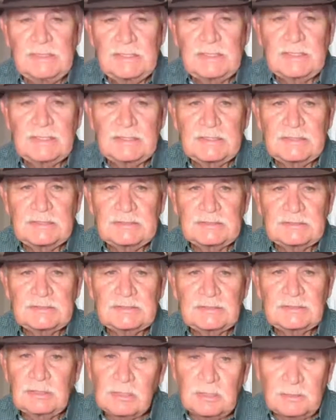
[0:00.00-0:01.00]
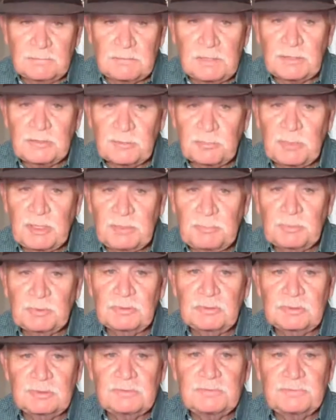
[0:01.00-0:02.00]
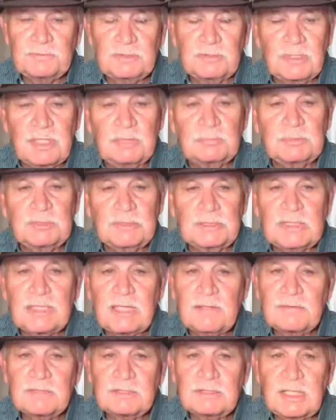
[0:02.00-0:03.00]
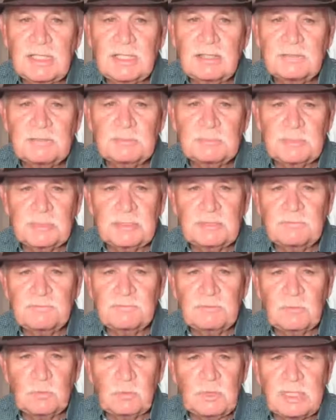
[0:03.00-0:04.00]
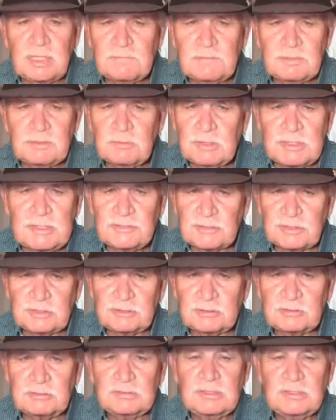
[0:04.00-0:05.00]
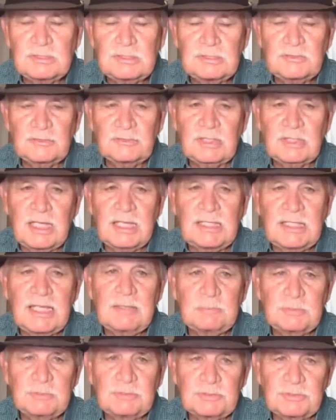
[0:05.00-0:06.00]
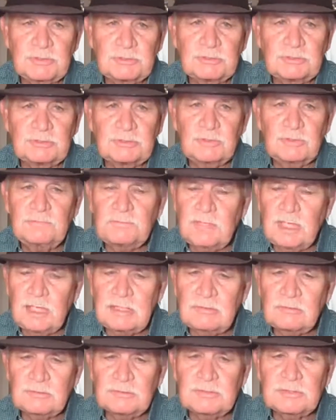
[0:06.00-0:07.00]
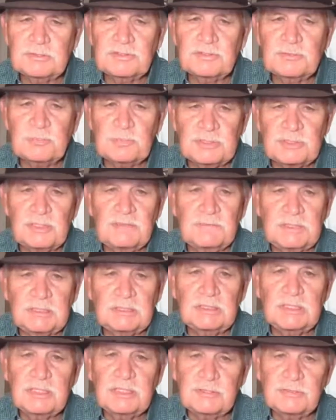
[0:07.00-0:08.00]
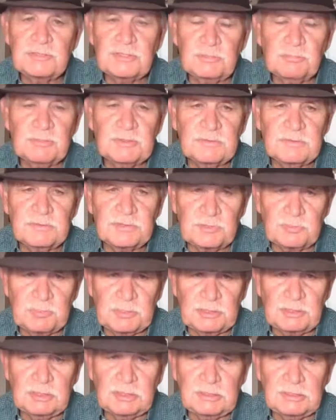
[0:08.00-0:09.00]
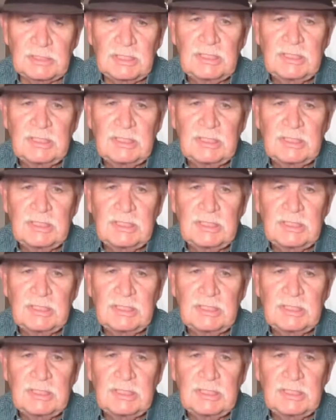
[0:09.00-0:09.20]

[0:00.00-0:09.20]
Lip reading: to love other people if you're able to gather together. But if for whatever reason you're not able to, you follow the specific leadership of the Spirit.